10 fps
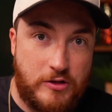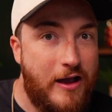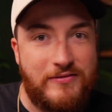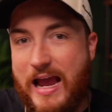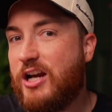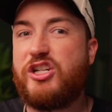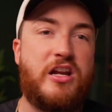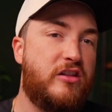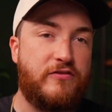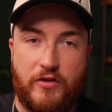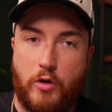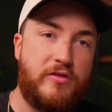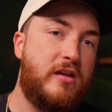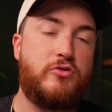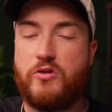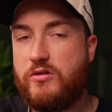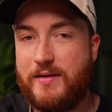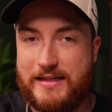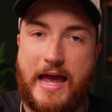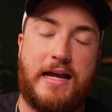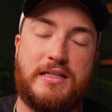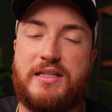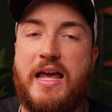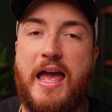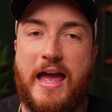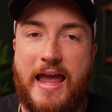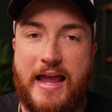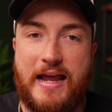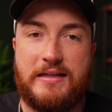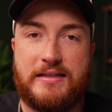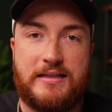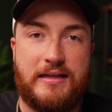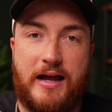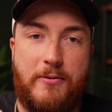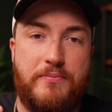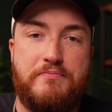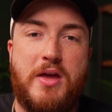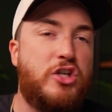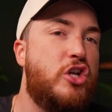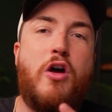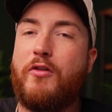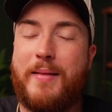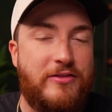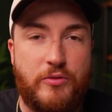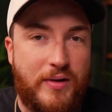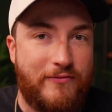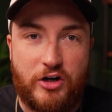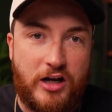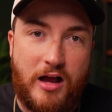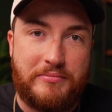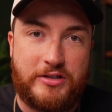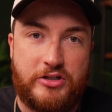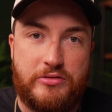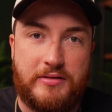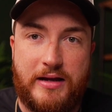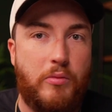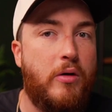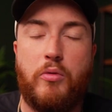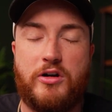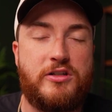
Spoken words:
You have to actually get on the phone with them, shoot them a text, and mission over method whenever it comes to like what works